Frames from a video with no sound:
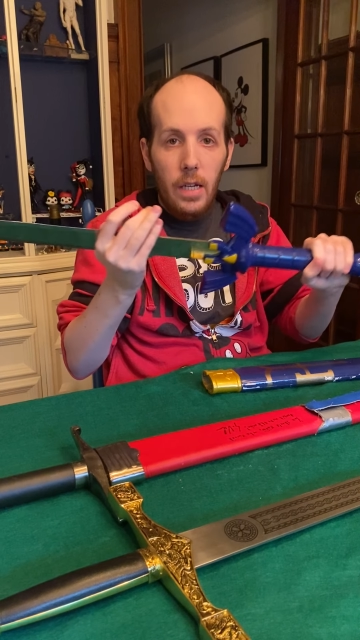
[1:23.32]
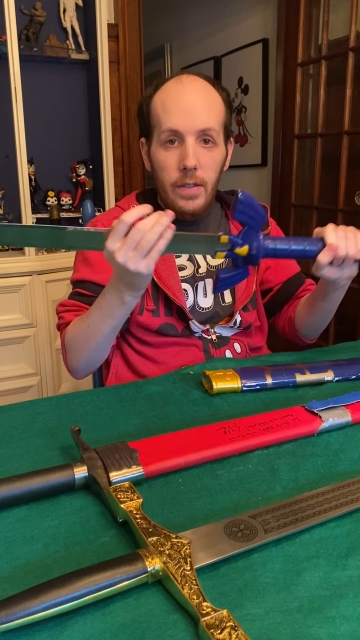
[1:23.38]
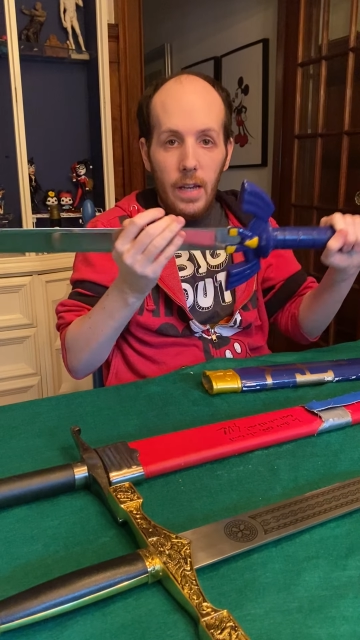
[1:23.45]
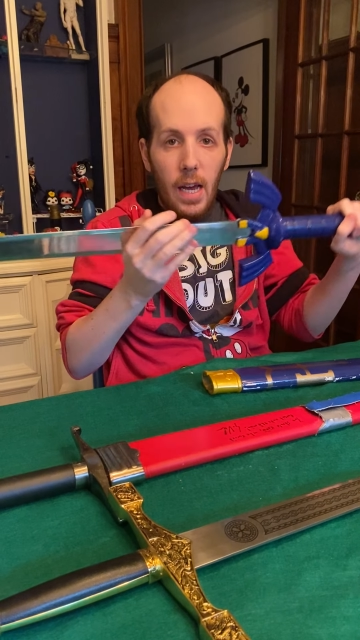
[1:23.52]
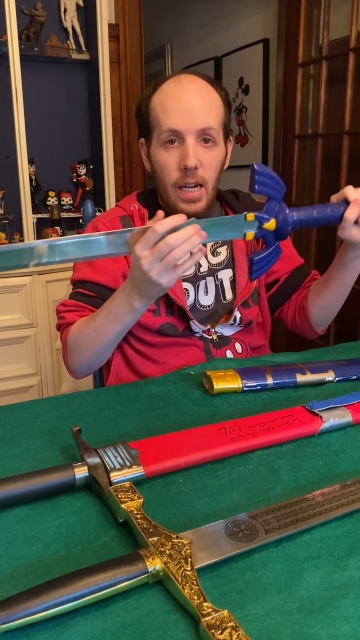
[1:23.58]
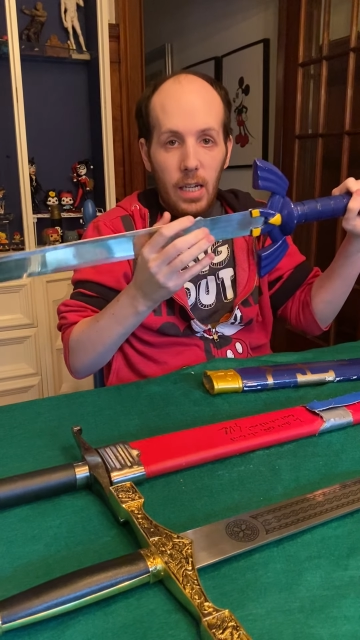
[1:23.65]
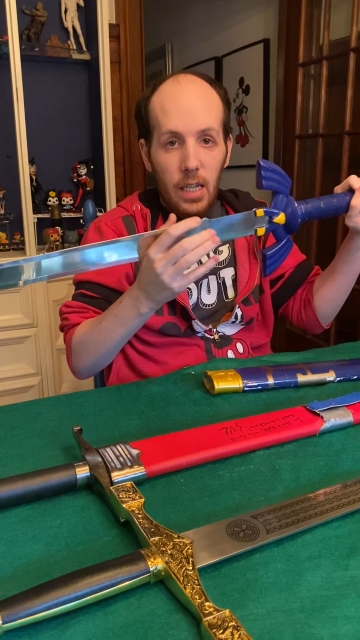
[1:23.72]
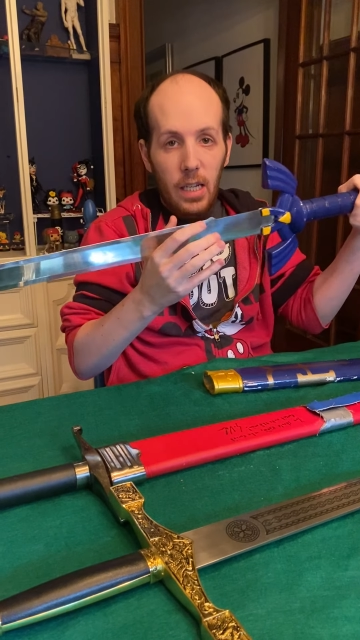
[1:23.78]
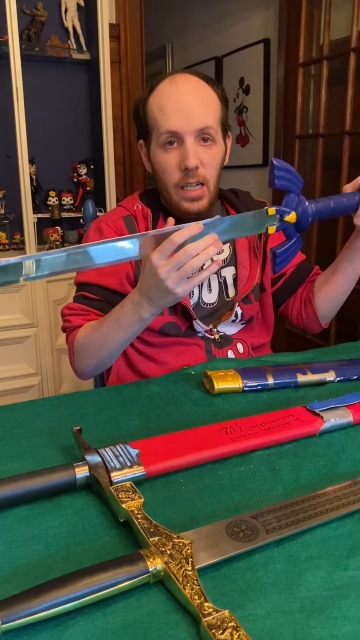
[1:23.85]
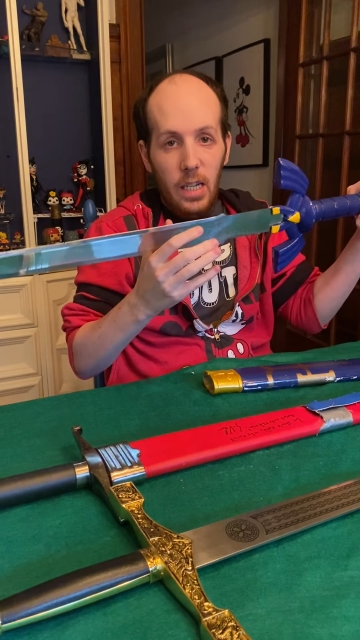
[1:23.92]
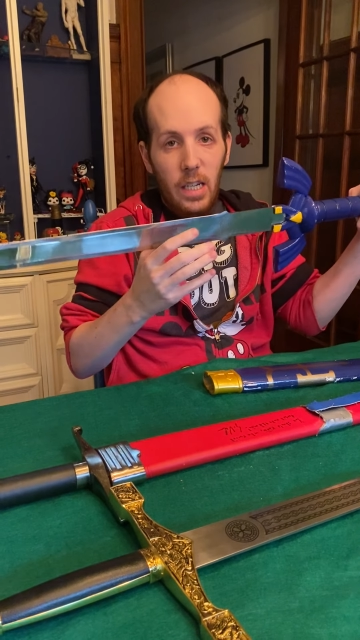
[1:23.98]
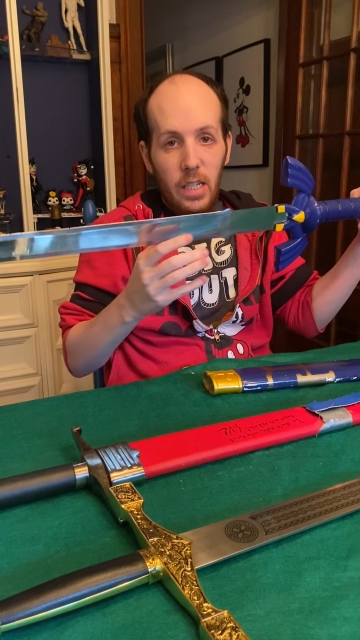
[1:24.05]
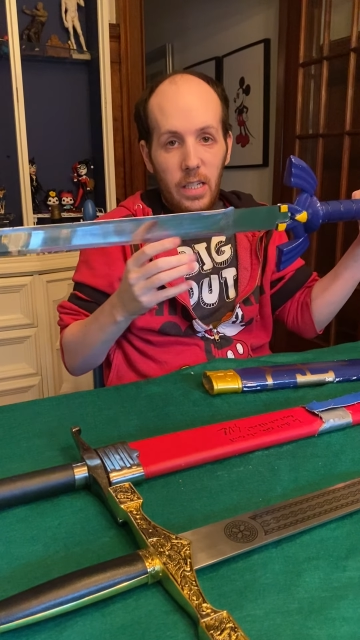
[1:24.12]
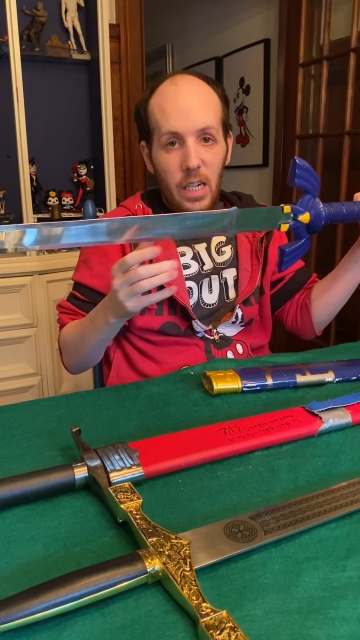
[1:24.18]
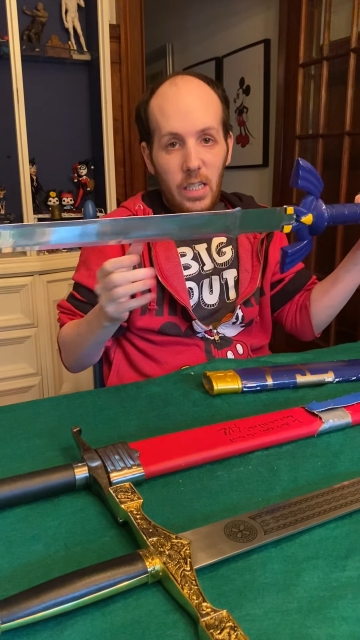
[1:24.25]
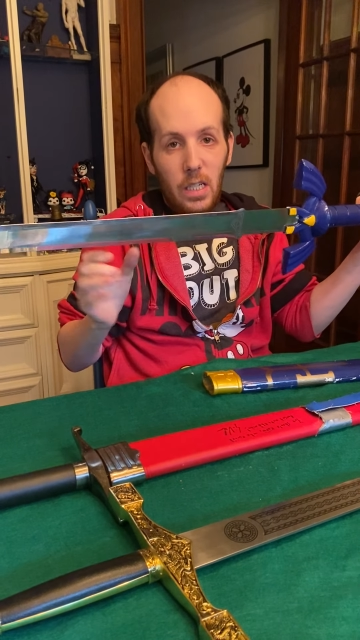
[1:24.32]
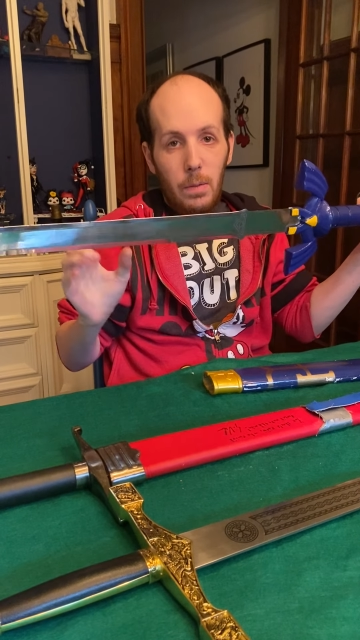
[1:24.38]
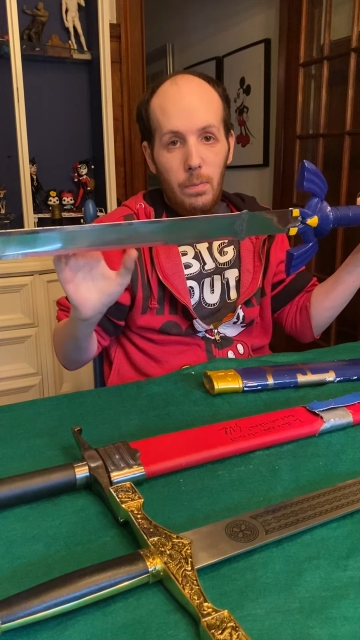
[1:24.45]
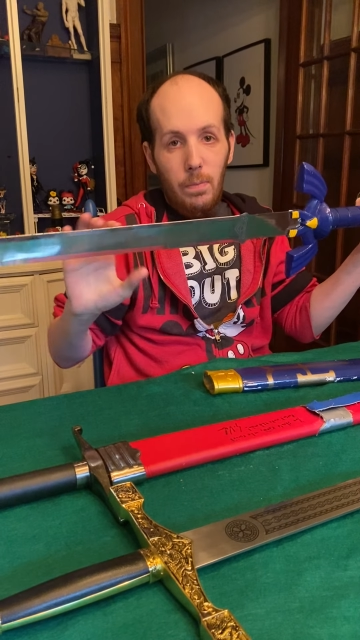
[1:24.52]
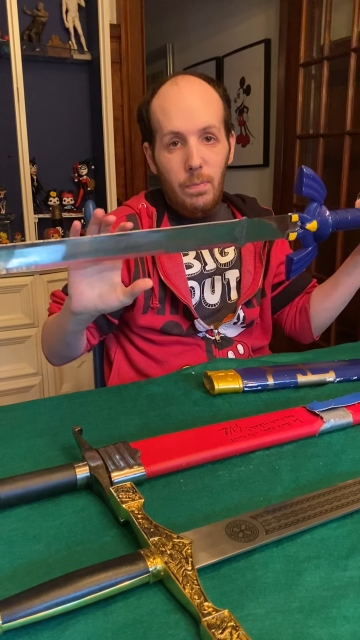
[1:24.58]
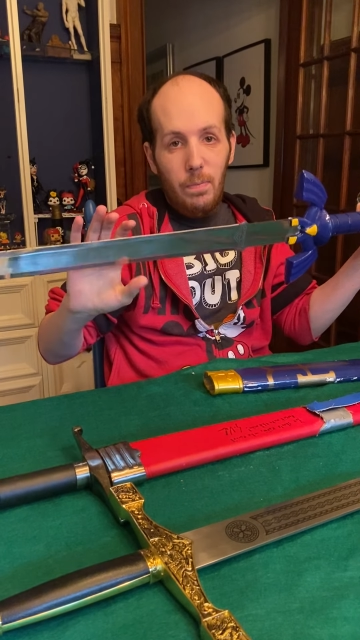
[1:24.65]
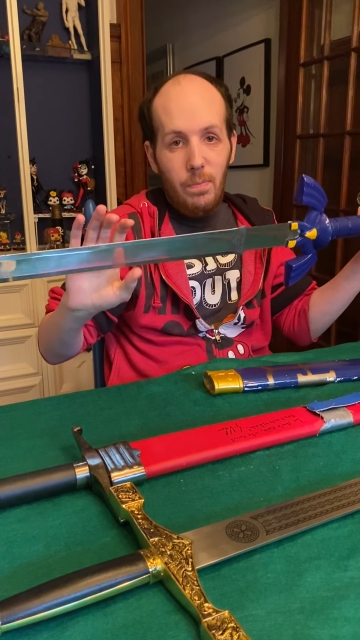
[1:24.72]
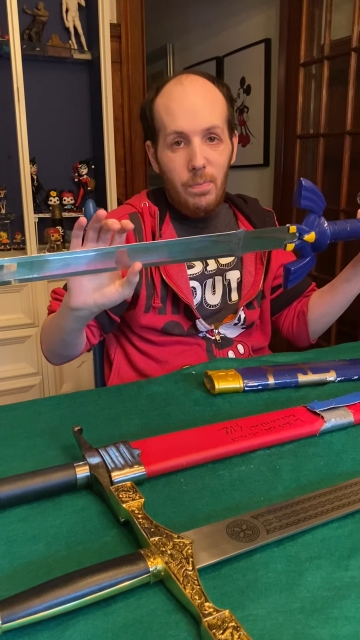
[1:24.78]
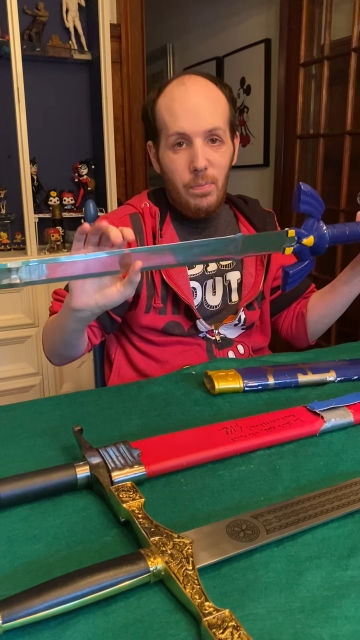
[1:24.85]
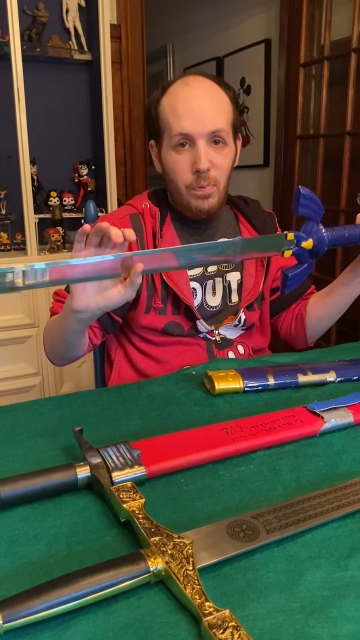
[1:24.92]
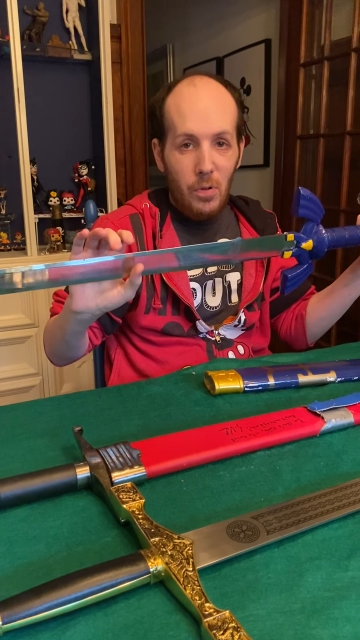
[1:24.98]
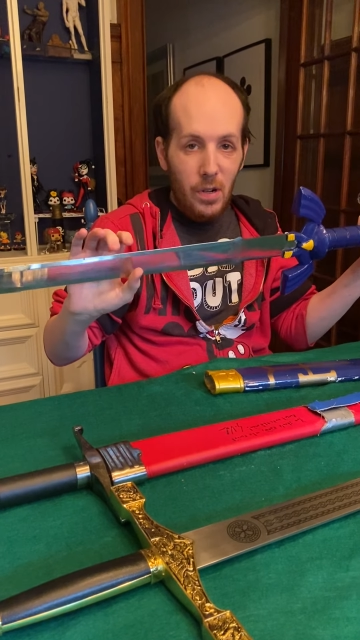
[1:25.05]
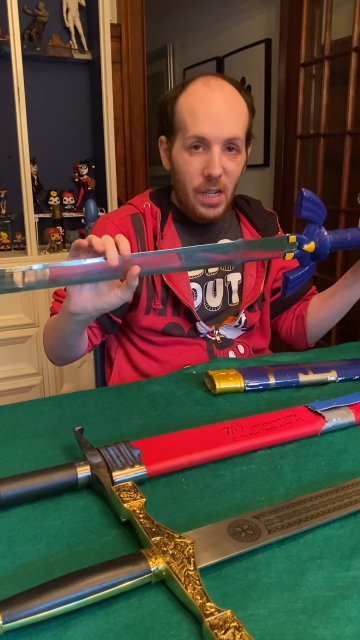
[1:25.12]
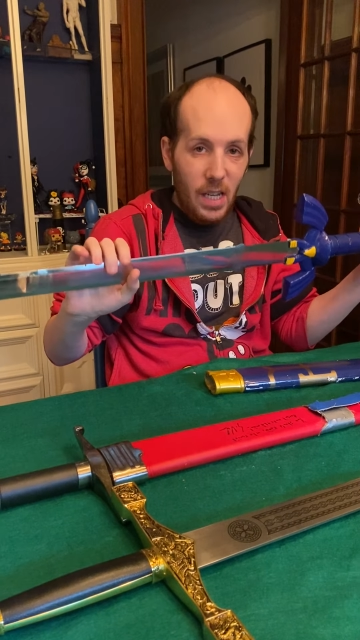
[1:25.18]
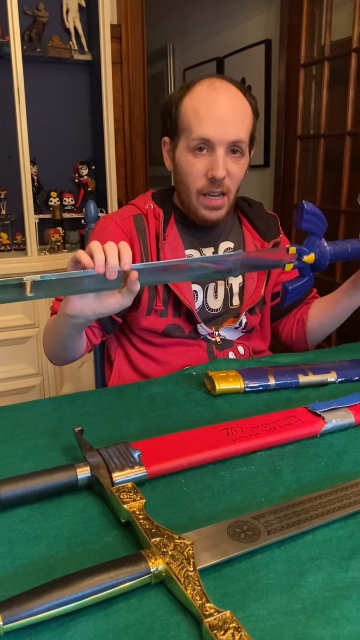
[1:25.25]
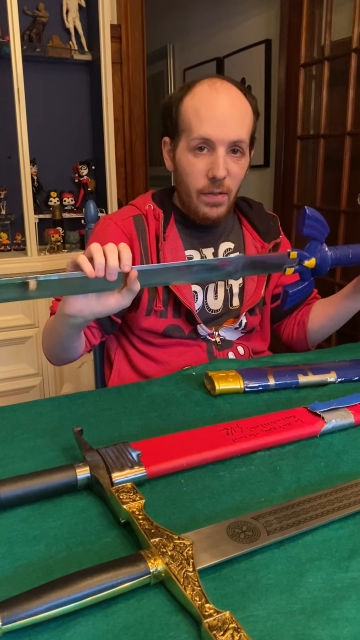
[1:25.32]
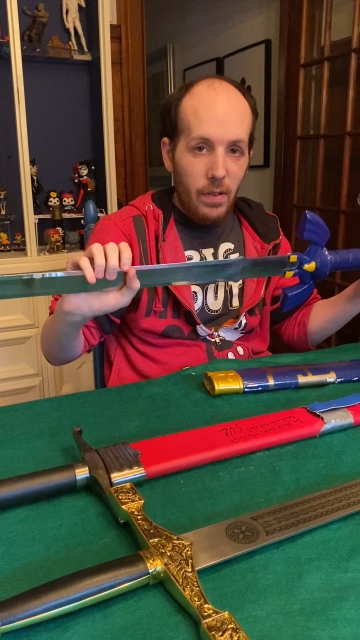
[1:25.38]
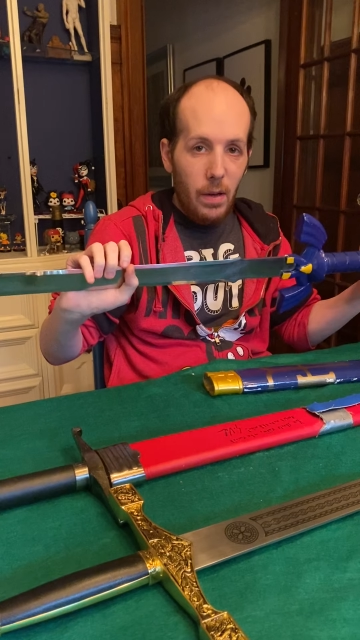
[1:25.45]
It is actually pretty heavy.